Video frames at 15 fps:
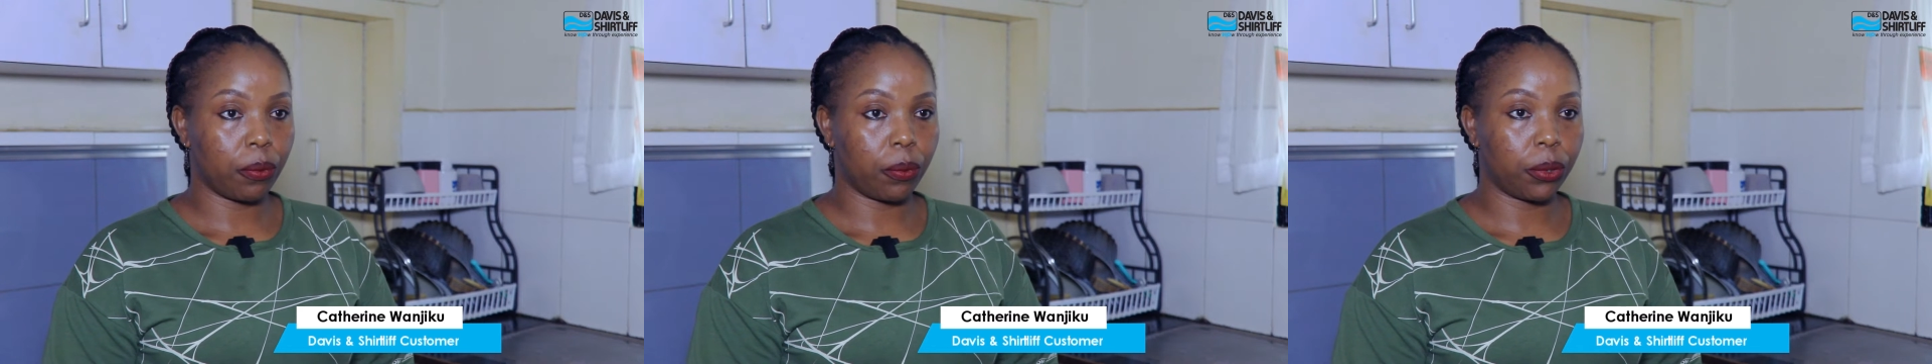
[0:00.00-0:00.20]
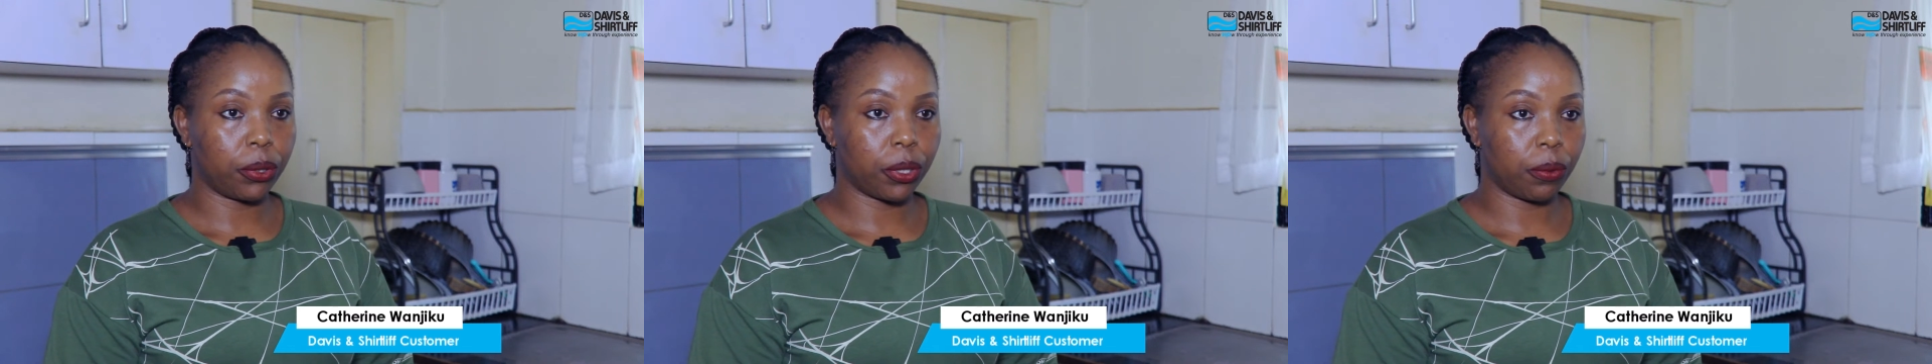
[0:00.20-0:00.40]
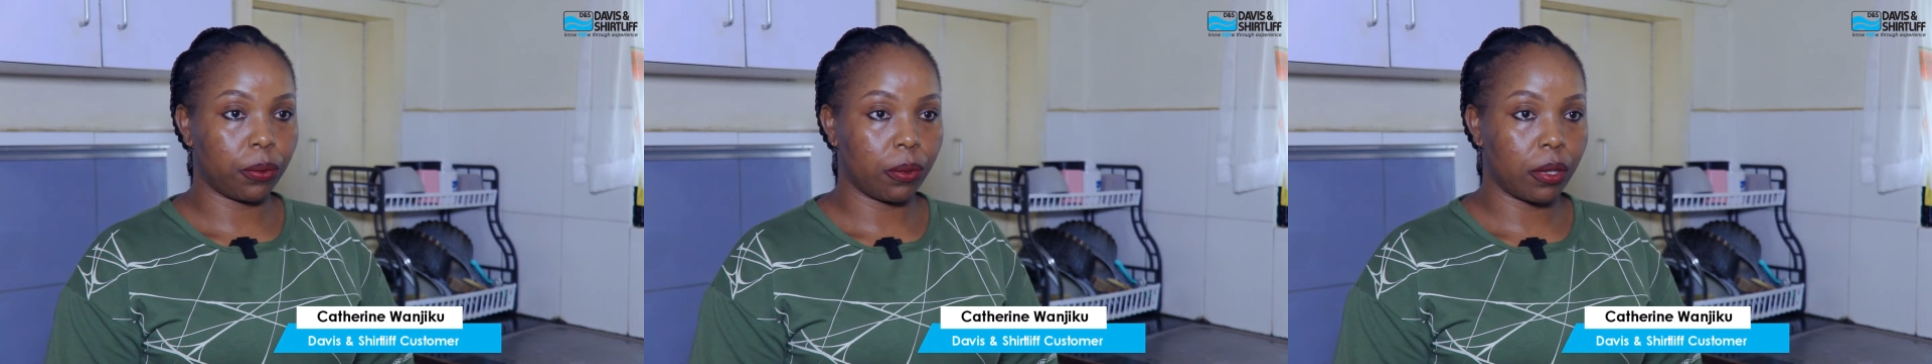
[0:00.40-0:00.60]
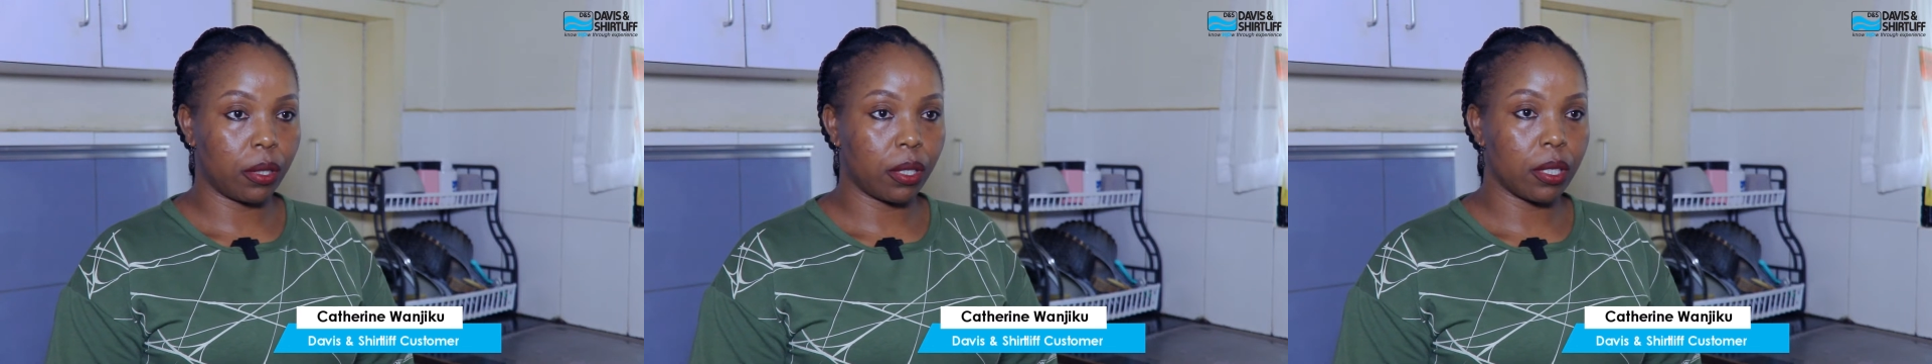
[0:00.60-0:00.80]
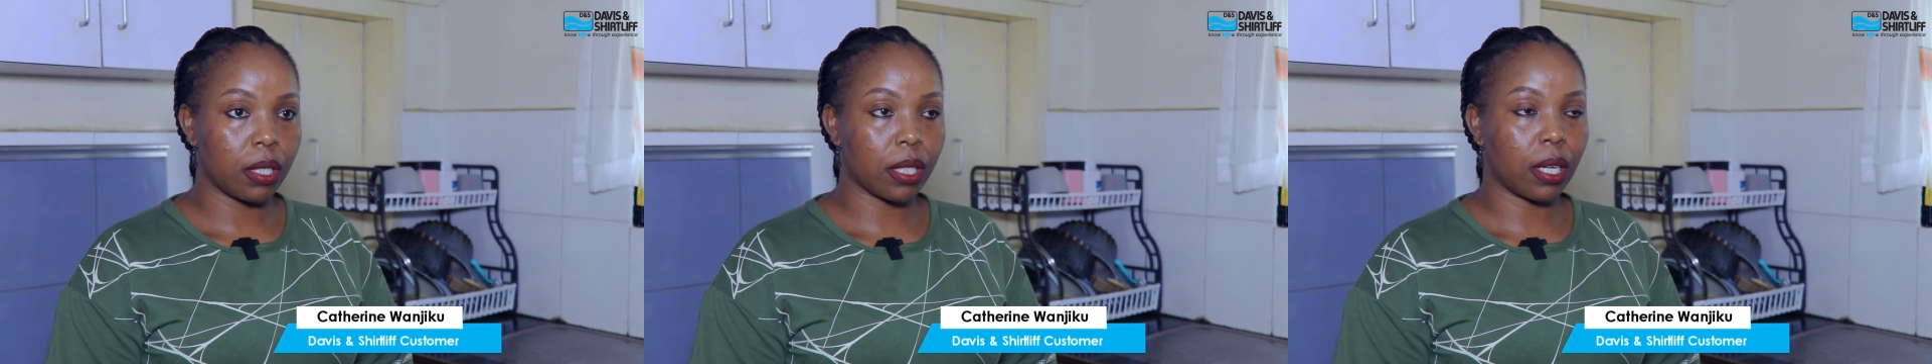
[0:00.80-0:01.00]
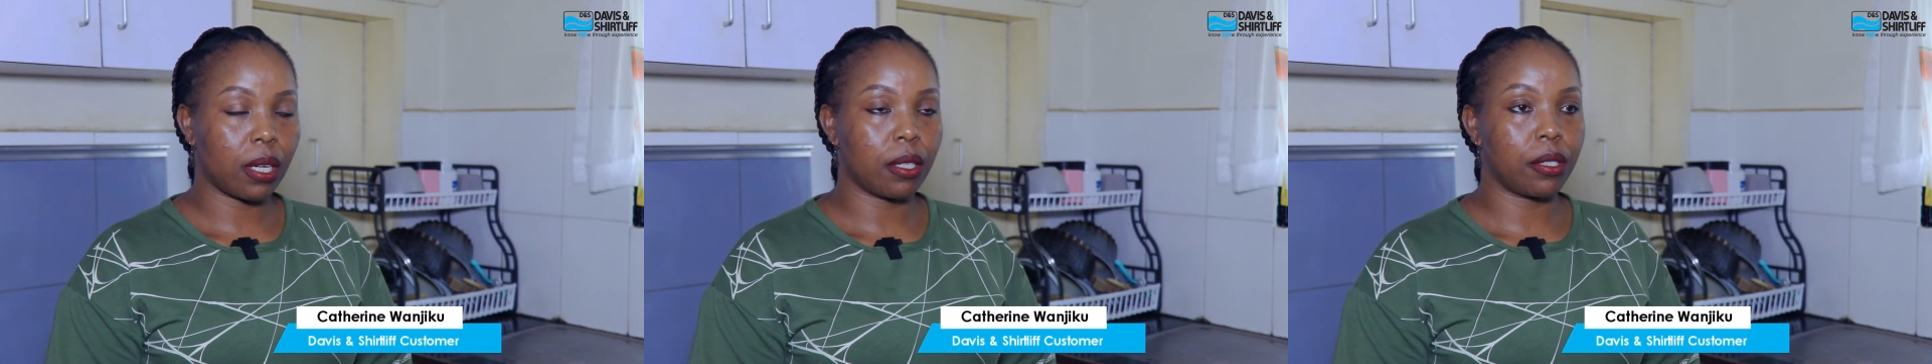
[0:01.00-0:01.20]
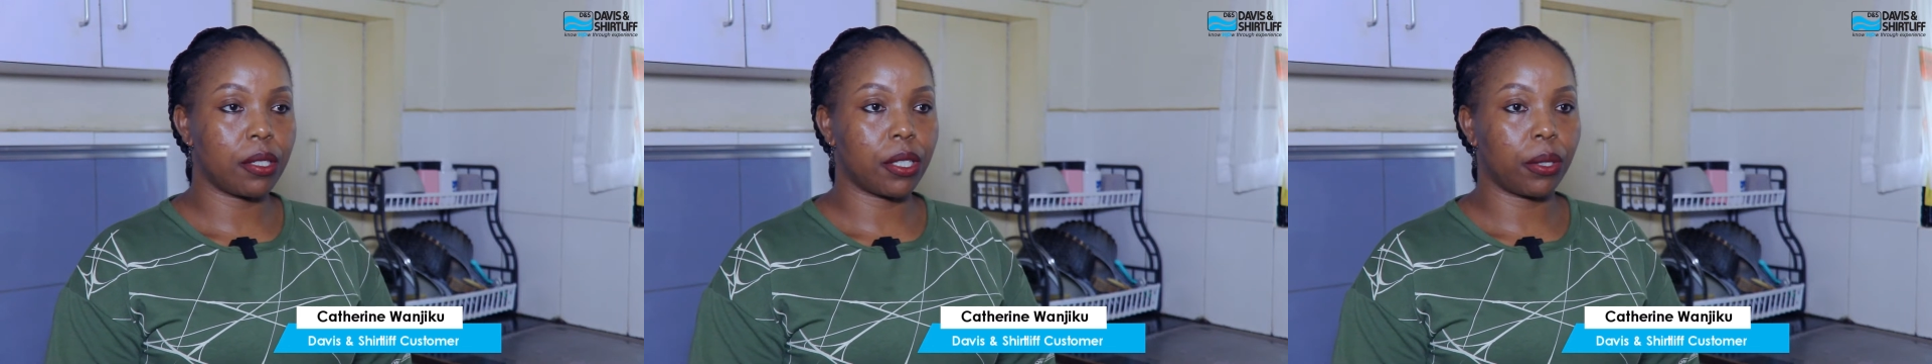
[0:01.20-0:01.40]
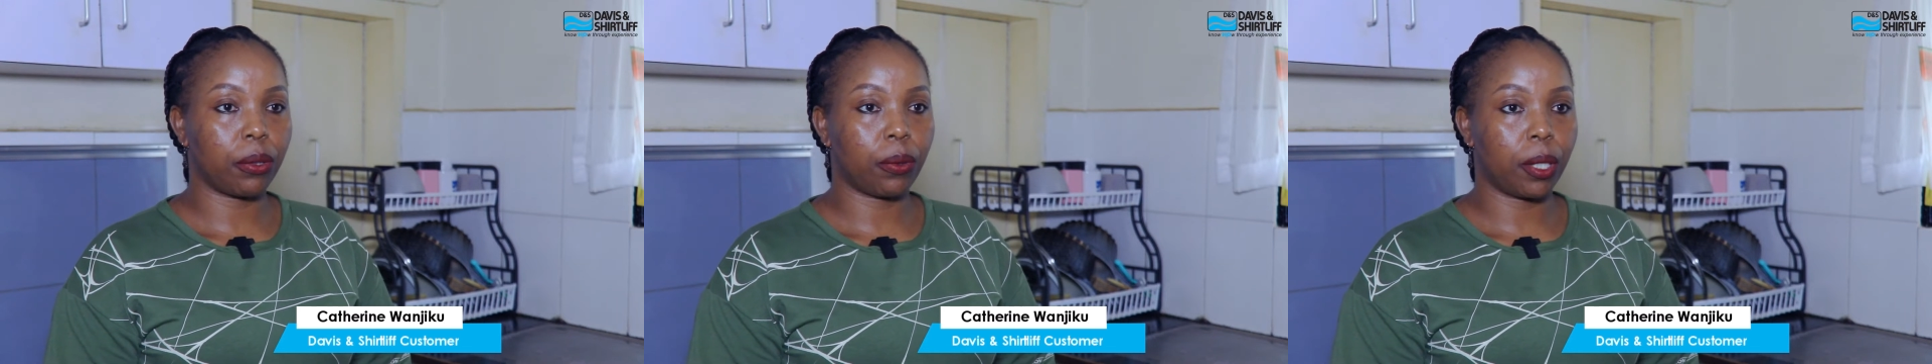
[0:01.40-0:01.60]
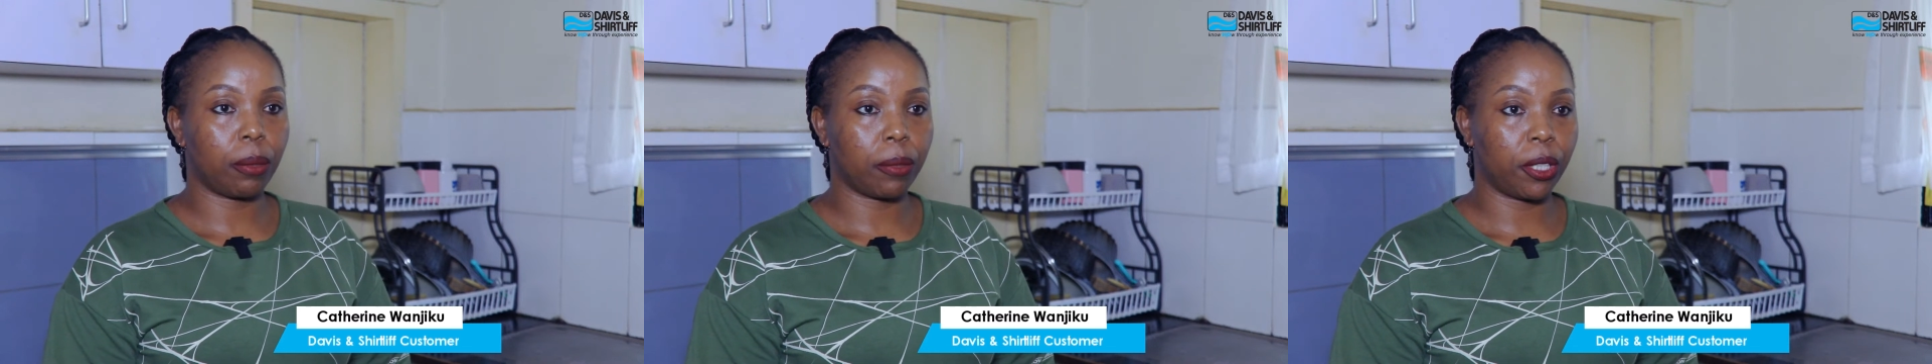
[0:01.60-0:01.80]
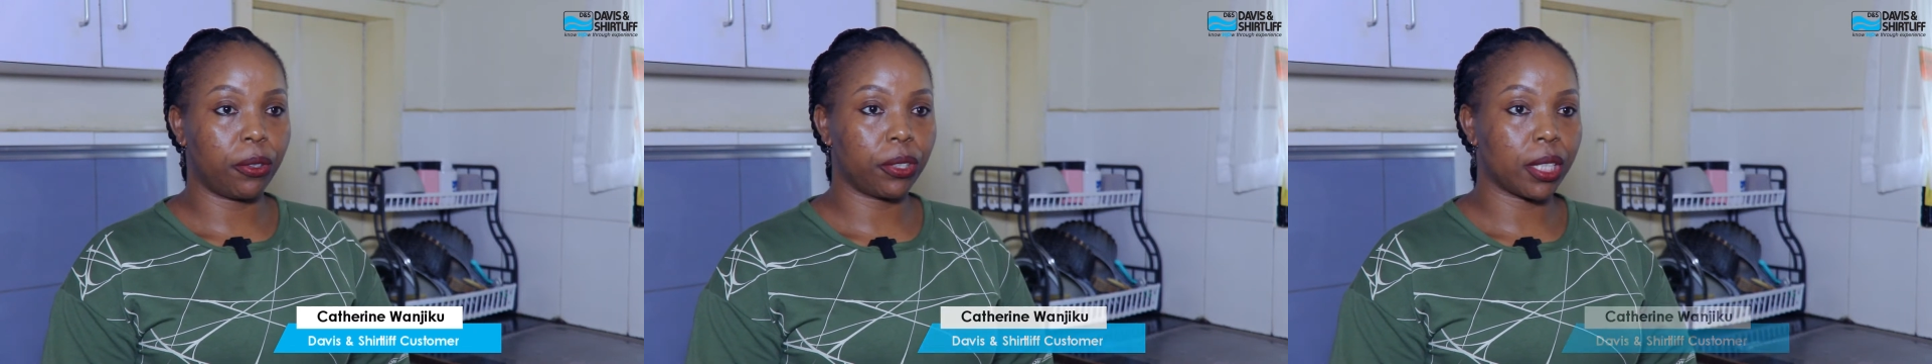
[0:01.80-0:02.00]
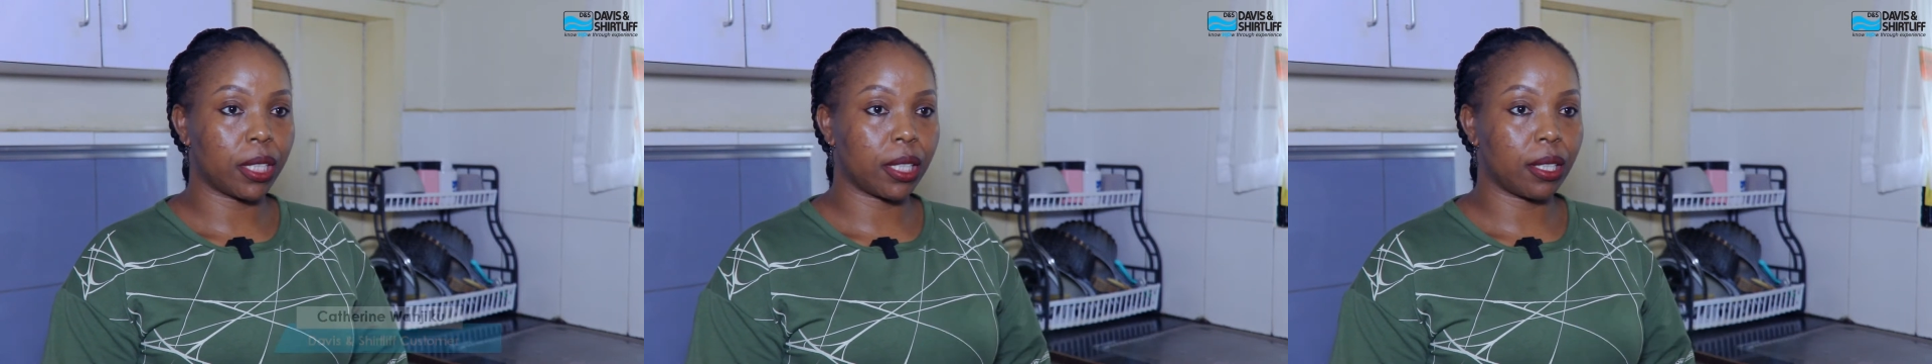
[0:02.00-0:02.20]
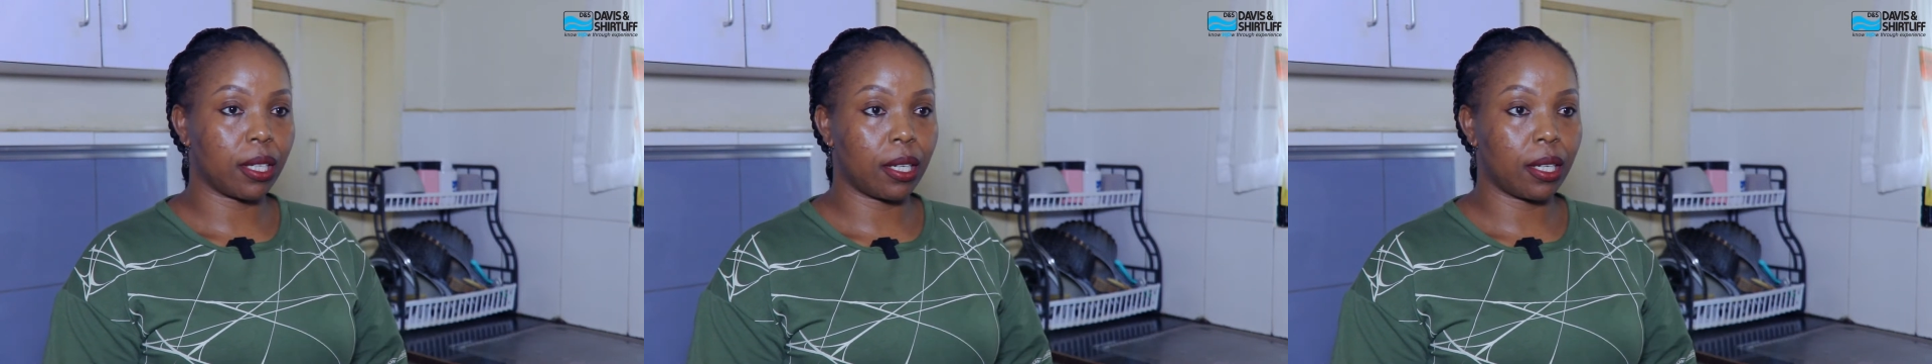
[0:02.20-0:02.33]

the water was until when my daughter's